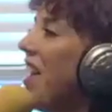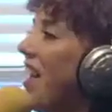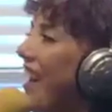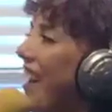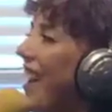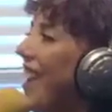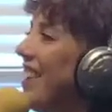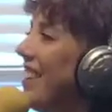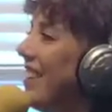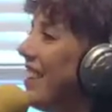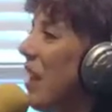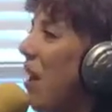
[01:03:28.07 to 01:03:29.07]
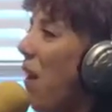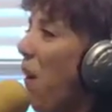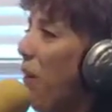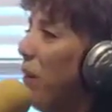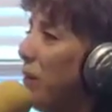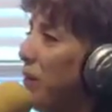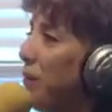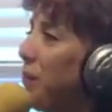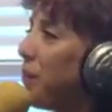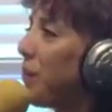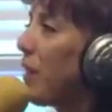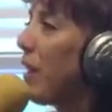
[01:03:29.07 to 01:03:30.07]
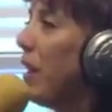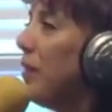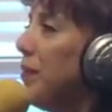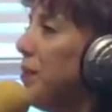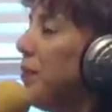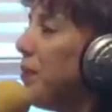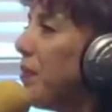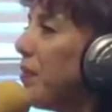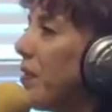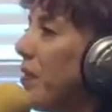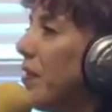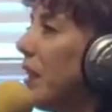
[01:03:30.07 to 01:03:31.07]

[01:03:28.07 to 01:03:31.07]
and that's fact. If I saw it 20 years ago in a